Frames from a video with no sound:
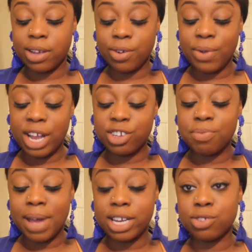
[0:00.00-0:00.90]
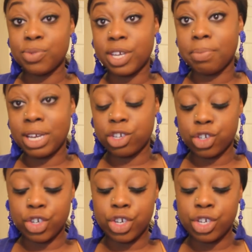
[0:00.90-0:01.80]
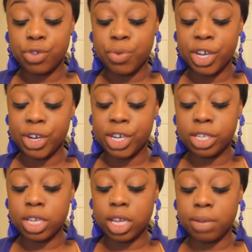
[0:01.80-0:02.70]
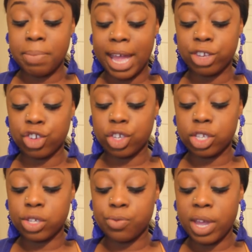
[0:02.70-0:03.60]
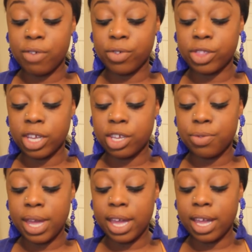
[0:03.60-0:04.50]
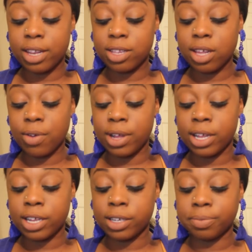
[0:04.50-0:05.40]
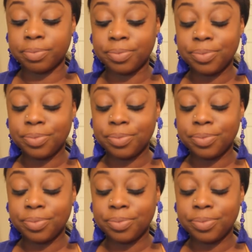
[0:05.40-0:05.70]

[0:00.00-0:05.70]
on a watch you might as well make sure you wear it and match it to everything you can so um,